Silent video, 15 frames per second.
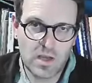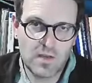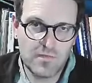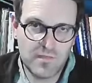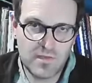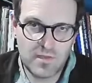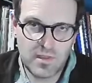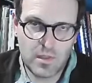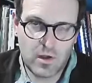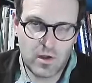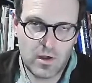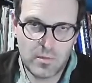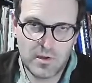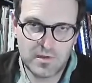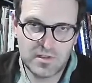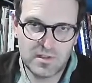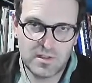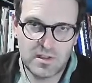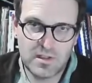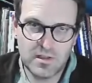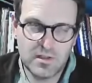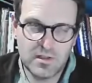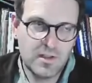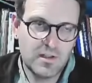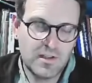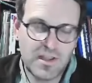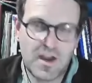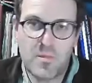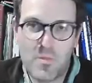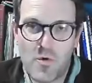of almost,
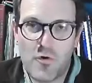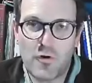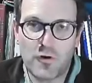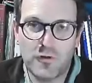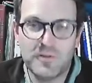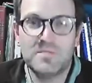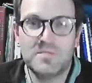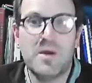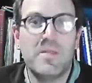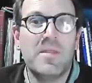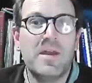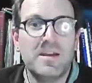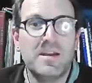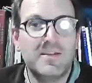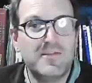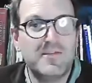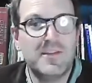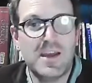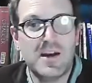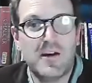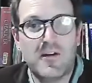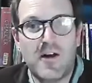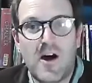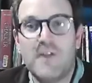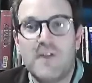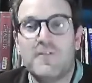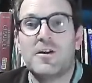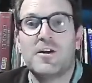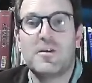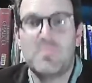they are mortals, but they are
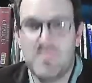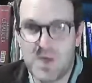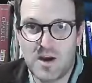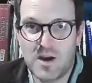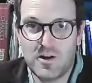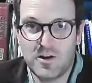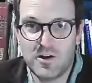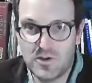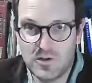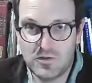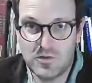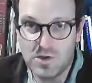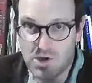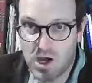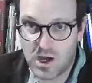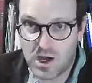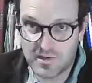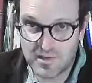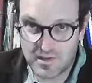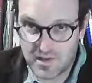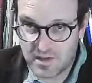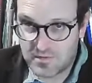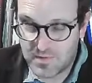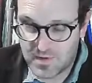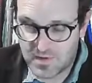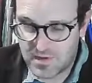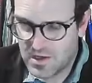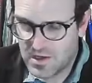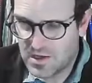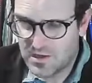often compared to the gods,
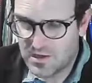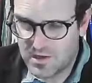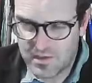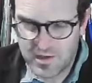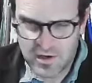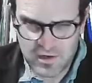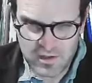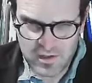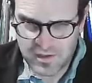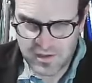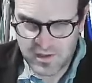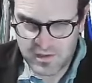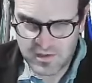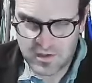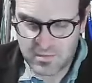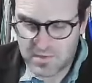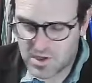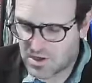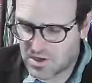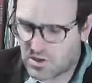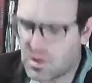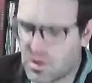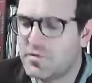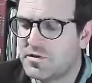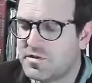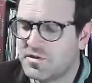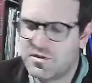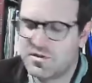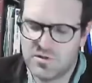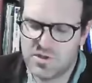and that there's something
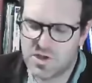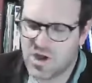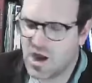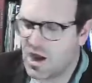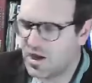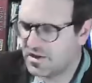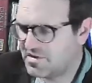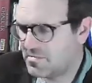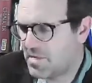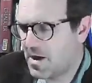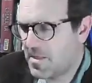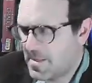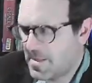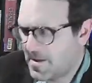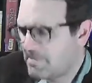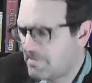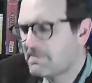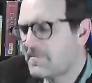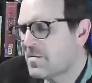close to the gods about them.